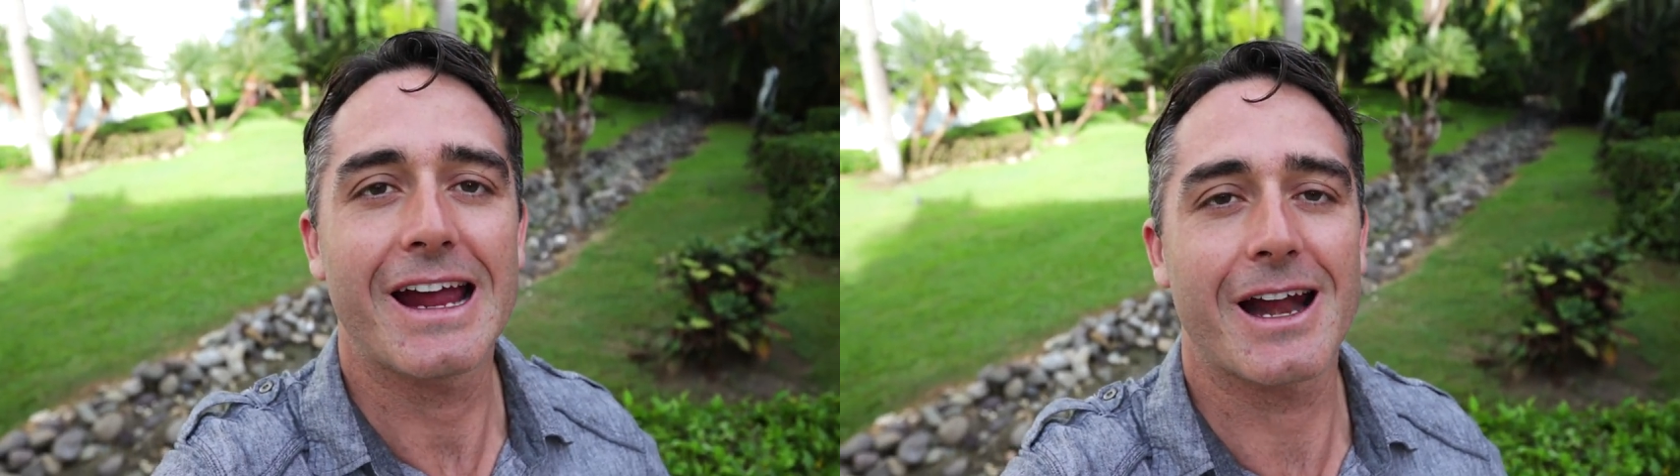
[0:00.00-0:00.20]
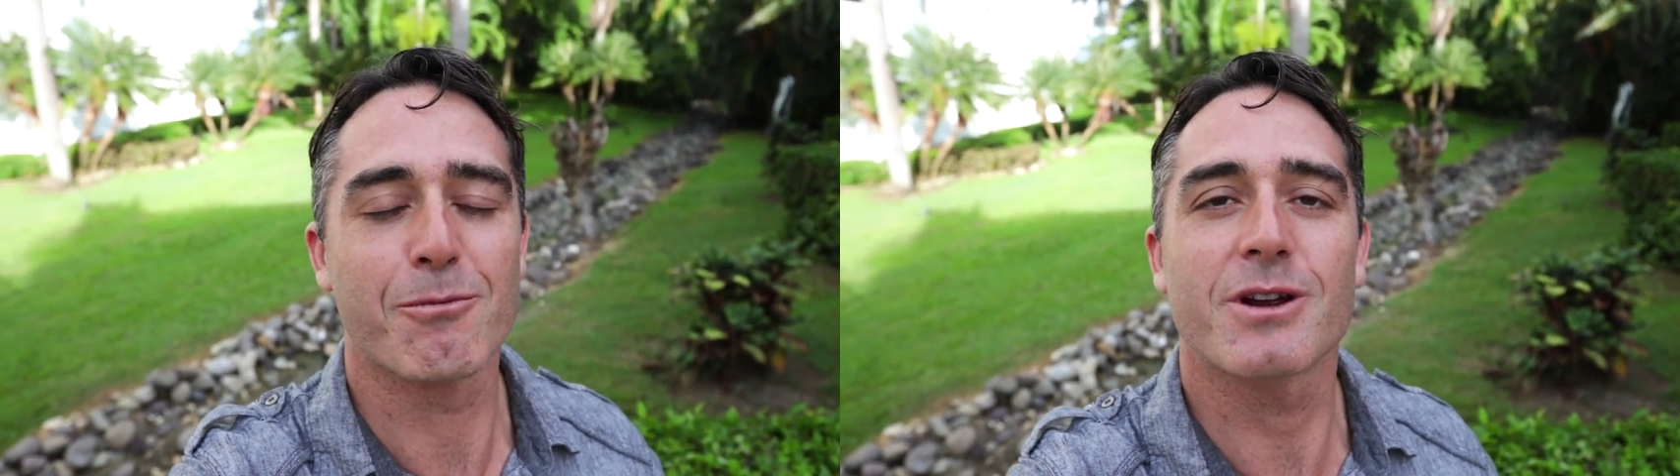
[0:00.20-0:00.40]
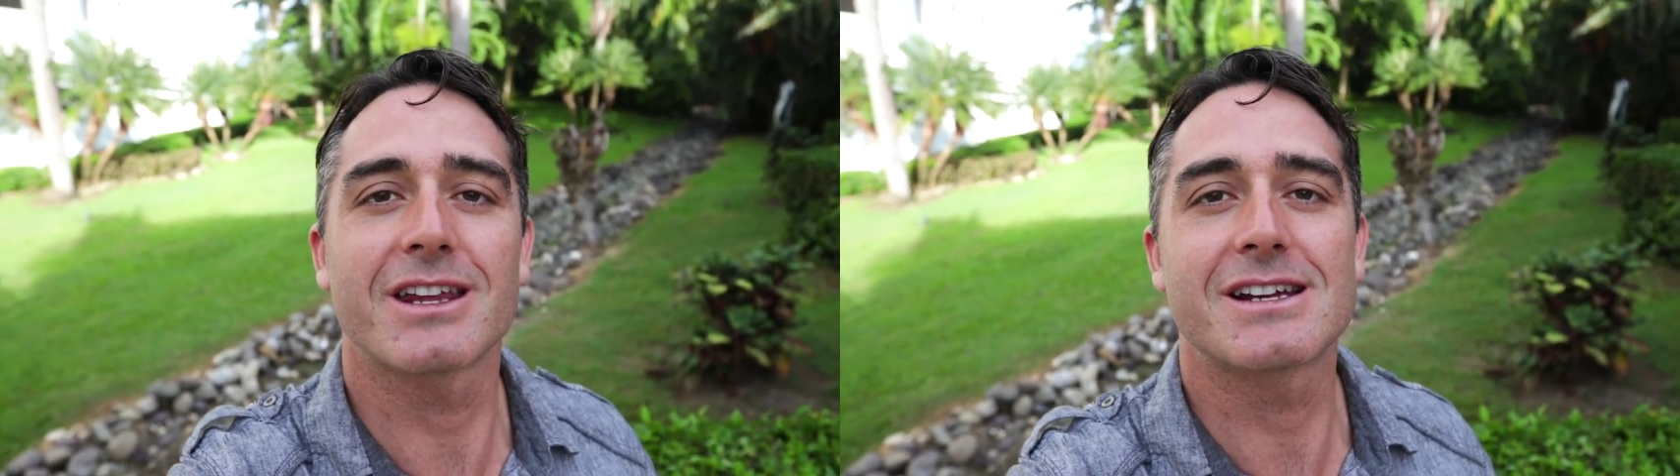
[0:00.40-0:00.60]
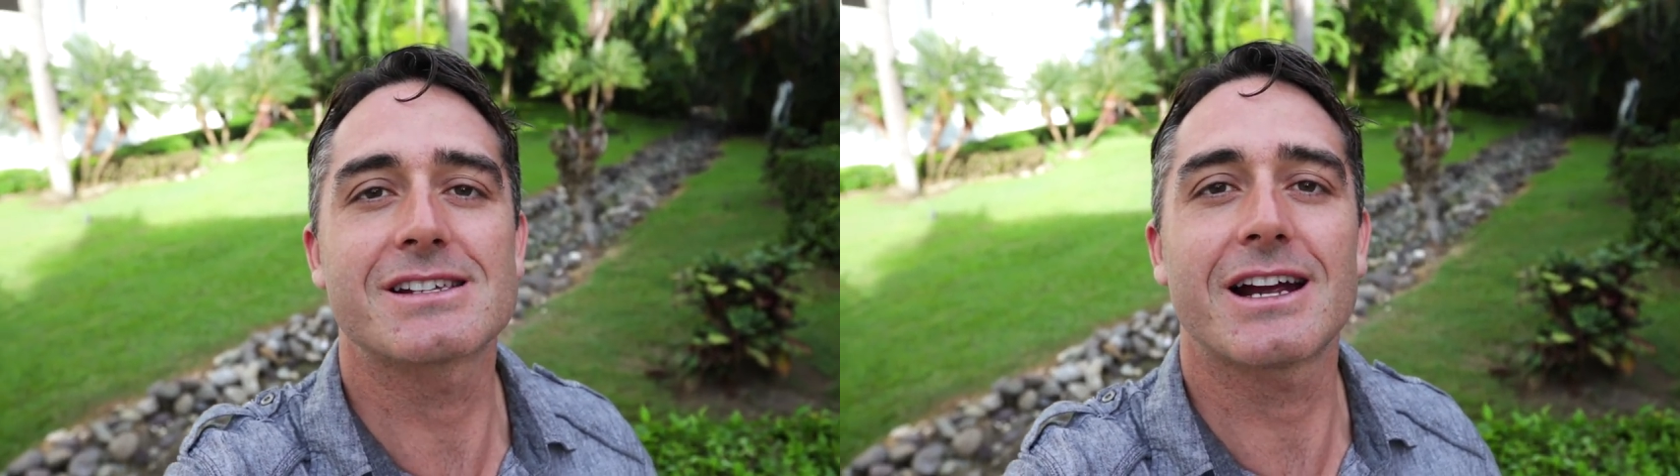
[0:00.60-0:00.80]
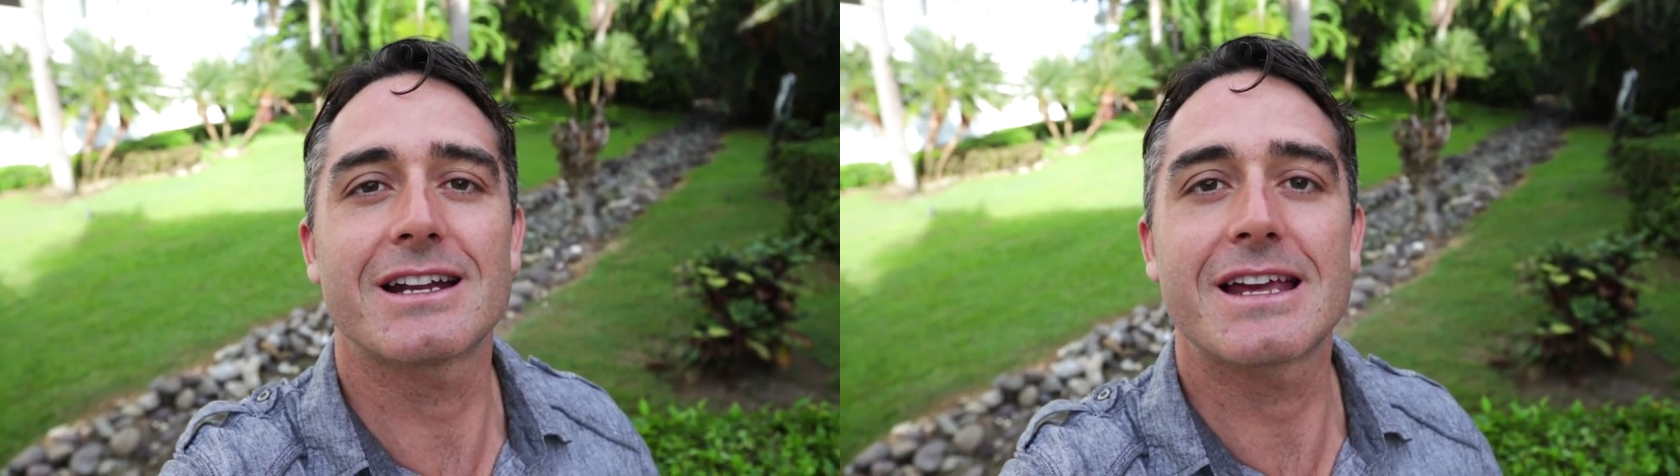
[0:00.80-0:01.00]
and I'm really
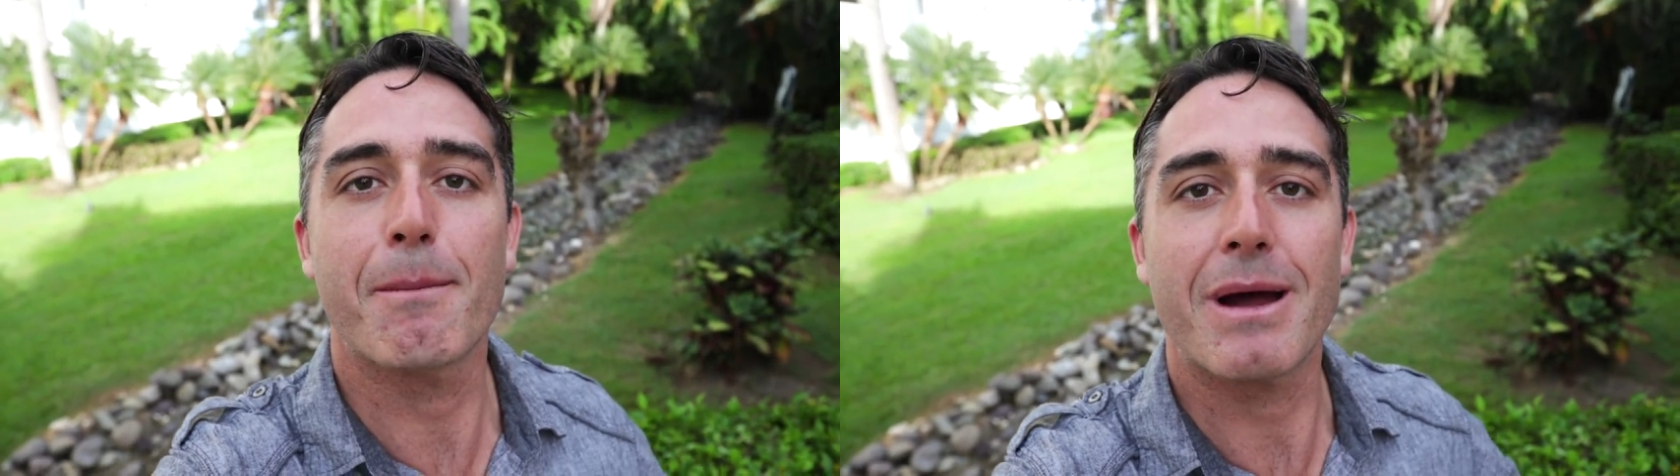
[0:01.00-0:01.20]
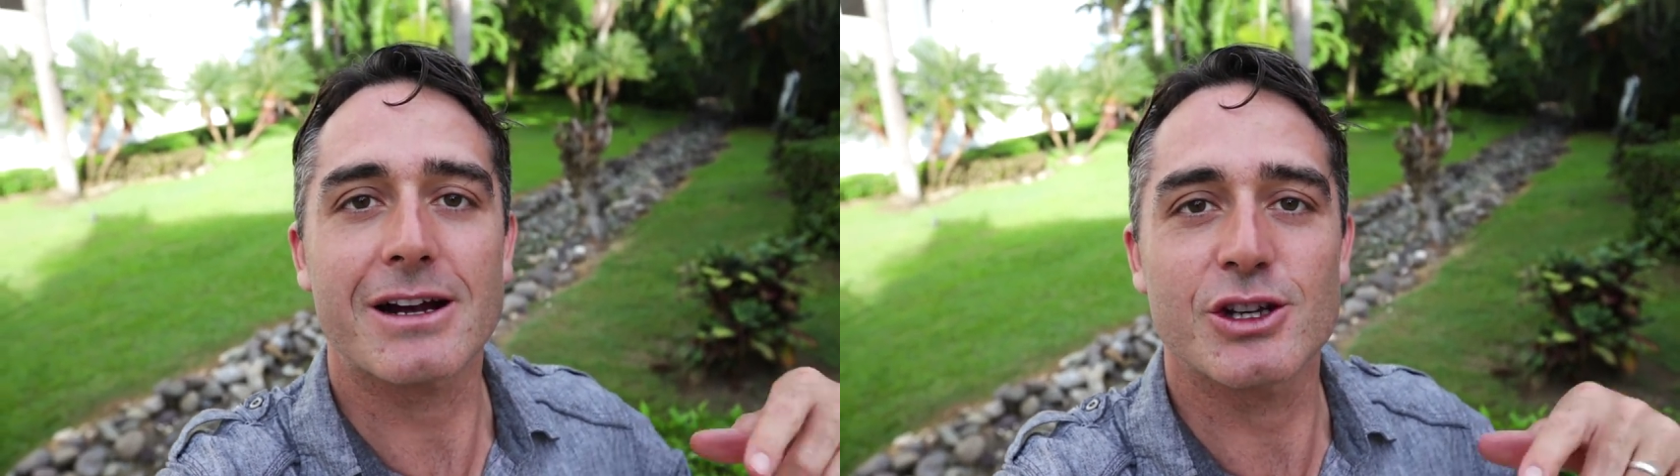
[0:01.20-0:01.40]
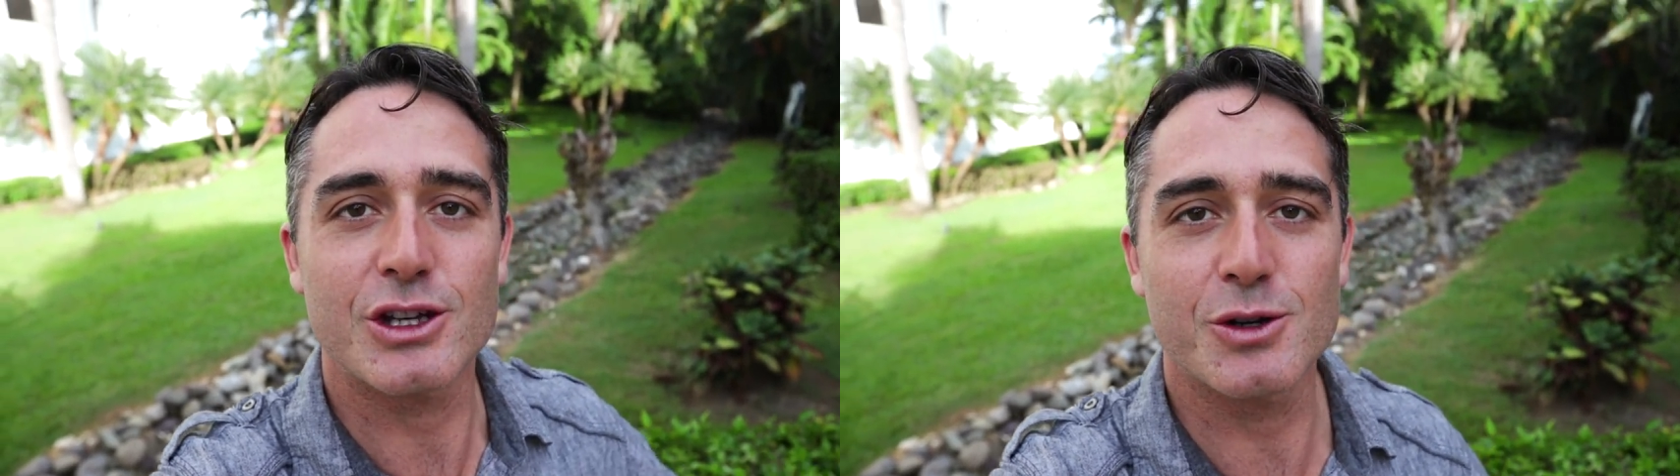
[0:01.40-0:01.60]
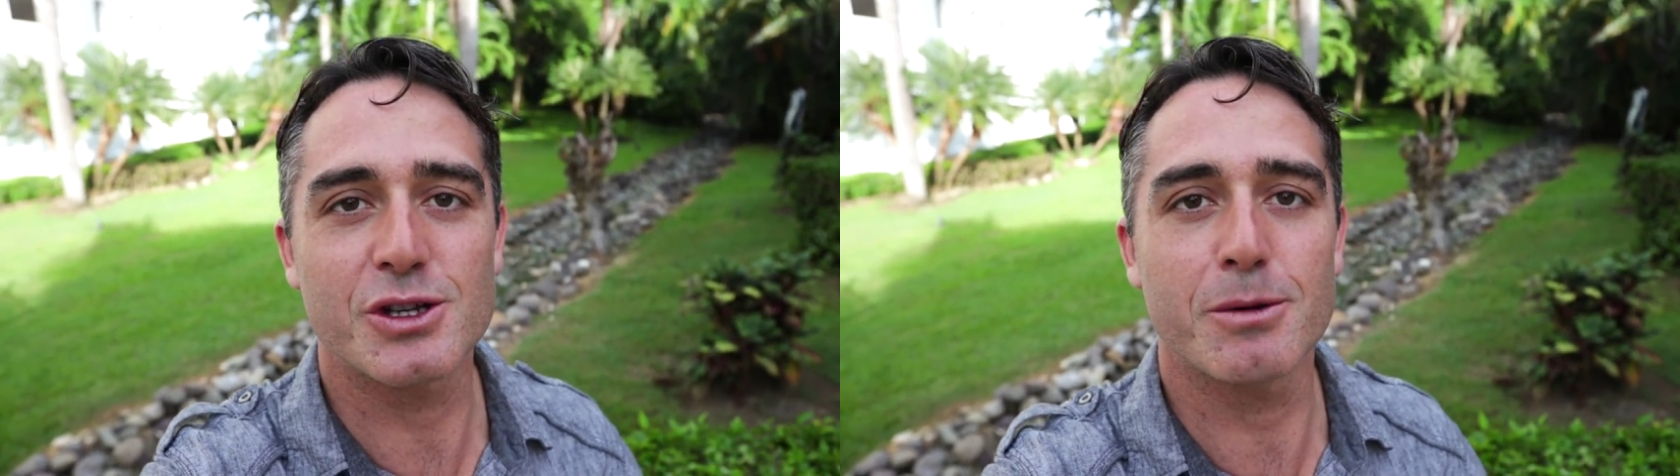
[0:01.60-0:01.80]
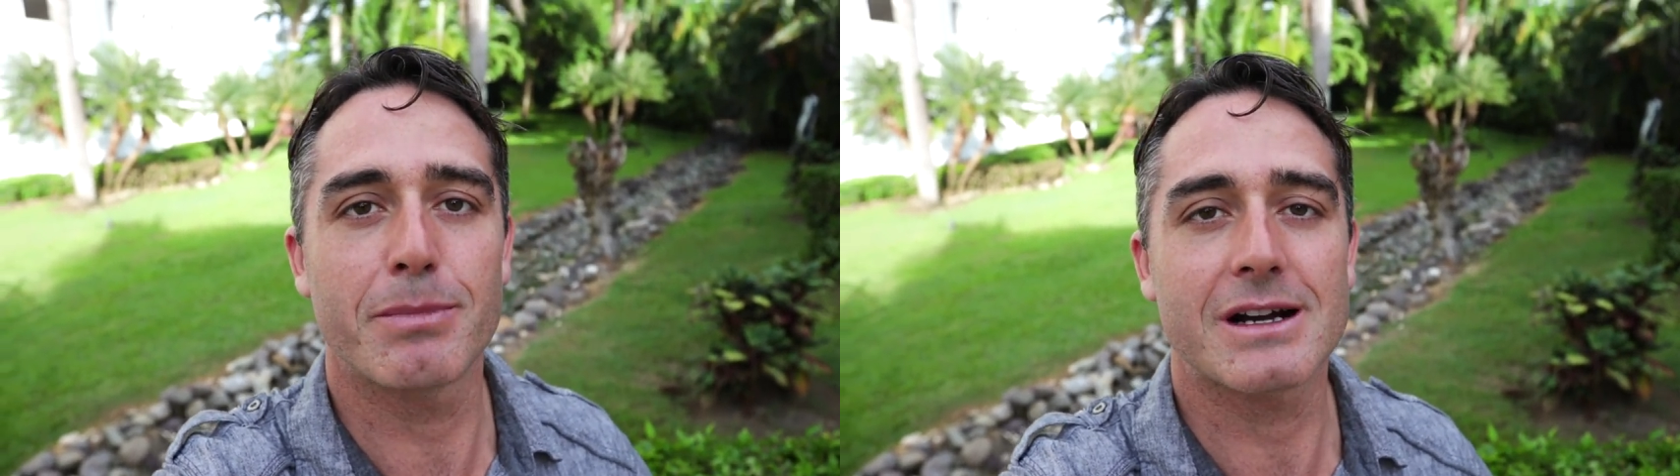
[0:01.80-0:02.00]
excited to get back to
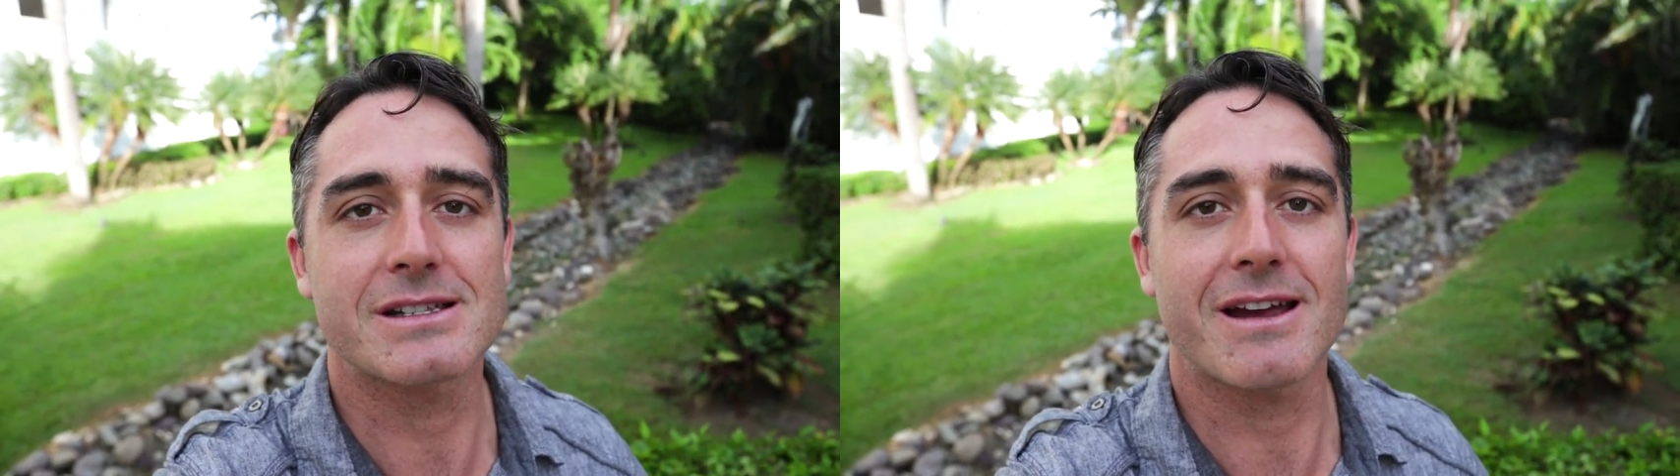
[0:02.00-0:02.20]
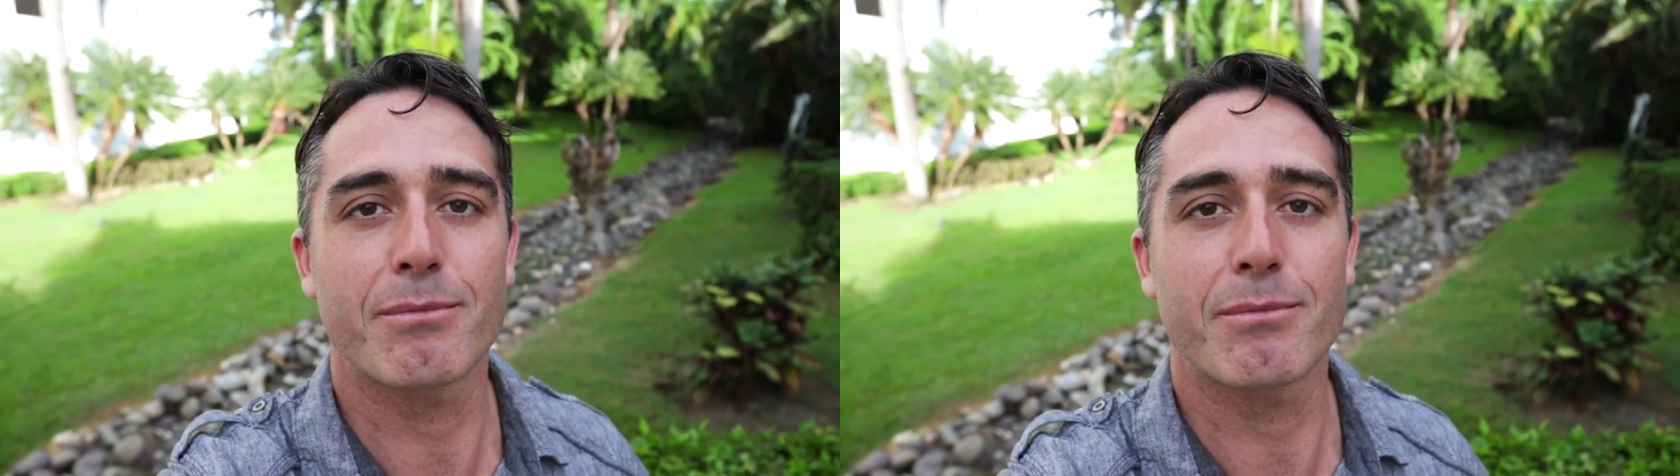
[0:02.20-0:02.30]
YouTube because